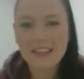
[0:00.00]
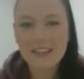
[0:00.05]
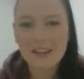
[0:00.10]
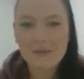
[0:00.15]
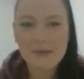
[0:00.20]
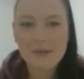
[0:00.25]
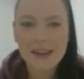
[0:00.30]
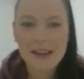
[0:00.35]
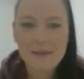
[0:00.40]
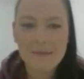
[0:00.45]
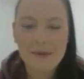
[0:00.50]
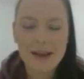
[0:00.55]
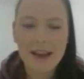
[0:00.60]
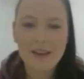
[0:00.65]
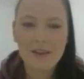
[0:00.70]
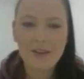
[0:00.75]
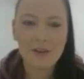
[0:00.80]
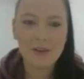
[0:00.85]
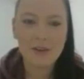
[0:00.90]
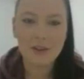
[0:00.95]
little bit about
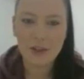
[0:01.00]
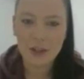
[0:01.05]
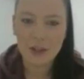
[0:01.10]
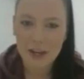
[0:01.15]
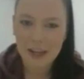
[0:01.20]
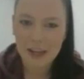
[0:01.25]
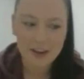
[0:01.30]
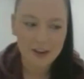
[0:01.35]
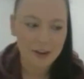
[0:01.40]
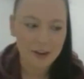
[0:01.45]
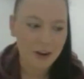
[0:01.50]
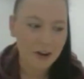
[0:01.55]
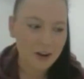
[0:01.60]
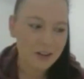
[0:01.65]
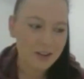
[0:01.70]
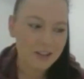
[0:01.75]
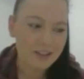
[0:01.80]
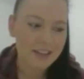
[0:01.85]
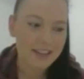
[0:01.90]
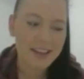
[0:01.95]
your journey at
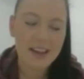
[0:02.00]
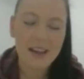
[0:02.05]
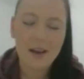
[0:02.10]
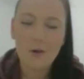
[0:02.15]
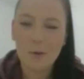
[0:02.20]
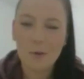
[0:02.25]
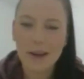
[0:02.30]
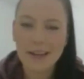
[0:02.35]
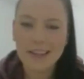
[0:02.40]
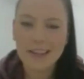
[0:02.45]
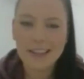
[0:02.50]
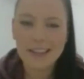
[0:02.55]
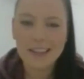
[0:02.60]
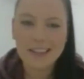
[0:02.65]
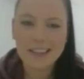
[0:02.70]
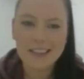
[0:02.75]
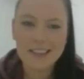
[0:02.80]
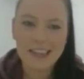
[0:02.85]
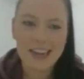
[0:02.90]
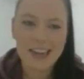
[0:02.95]
Knox. When did it
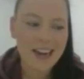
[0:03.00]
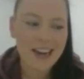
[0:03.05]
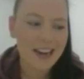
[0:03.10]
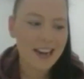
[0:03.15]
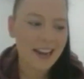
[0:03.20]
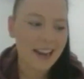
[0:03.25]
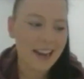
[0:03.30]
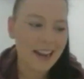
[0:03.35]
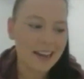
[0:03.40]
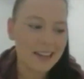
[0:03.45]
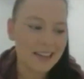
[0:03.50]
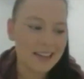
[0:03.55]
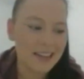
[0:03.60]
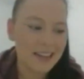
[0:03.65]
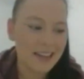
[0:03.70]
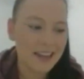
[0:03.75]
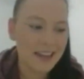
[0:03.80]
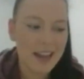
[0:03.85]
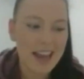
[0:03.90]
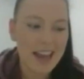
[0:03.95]
start and
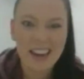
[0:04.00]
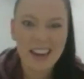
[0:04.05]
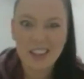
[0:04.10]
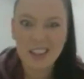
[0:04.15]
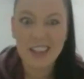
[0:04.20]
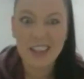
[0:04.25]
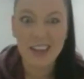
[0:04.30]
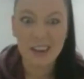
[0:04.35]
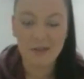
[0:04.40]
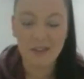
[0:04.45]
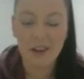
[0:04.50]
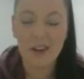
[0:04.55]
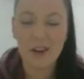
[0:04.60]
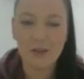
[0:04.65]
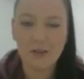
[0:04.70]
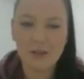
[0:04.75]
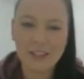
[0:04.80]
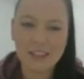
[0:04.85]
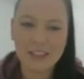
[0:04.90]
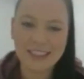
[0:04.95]
how did you get
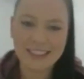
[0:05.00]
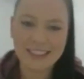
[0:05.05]
involved?